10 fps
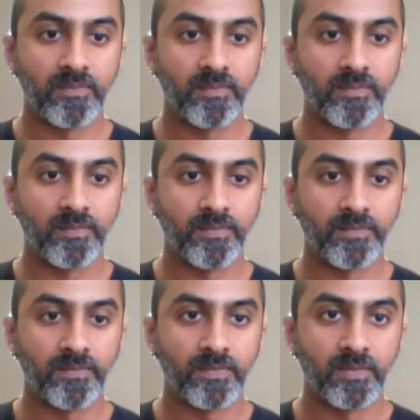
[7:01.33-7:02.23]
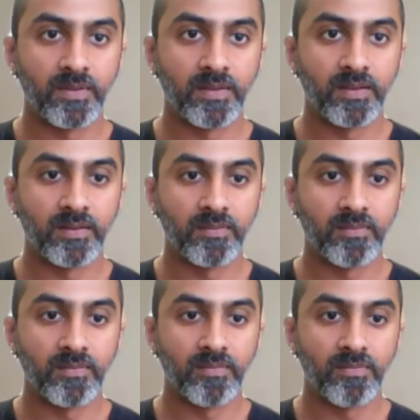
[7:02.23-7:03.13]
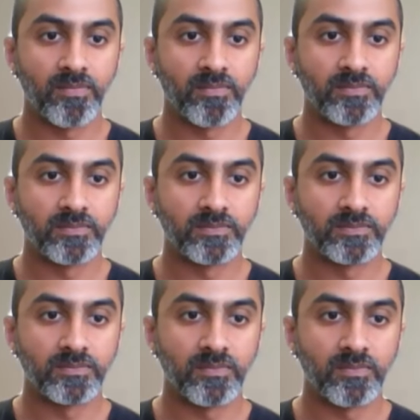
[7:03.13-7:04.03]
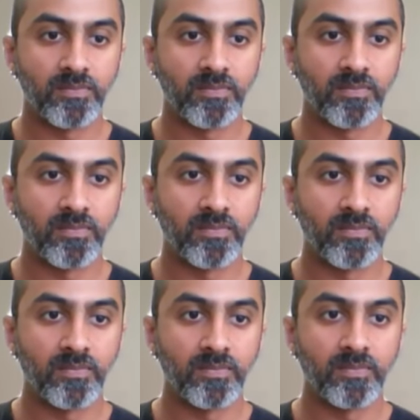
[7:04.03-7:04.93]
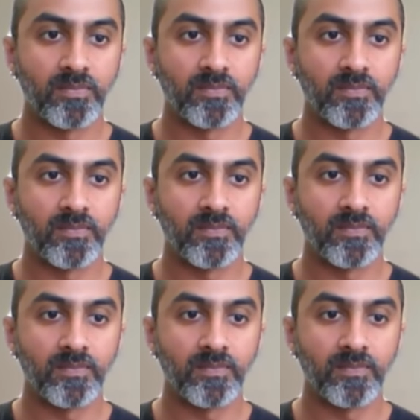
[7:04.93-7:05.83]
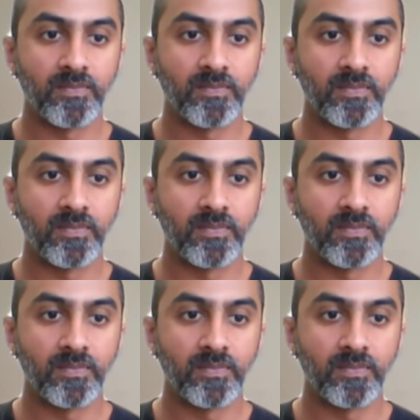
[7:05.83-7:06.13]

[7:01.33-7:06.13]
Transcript: (silence)